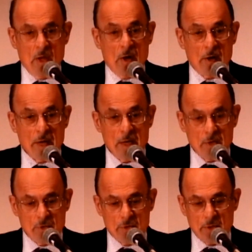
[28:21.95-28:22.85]
Her
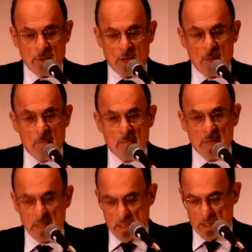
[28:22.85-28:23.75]
answer
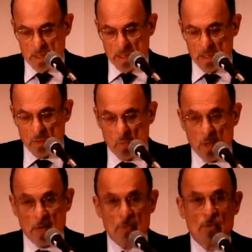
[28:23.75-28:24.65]
immediately
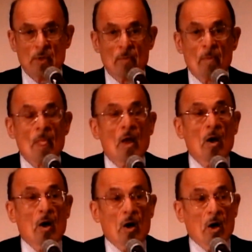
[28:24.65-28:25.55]
was,
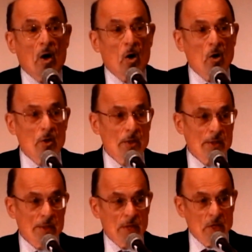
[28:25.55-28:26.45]
all
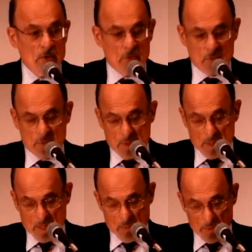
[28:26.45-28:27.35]
the things
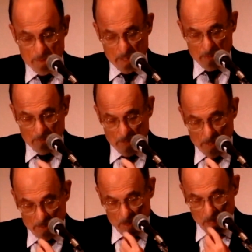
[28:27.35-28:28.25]
I would not have done.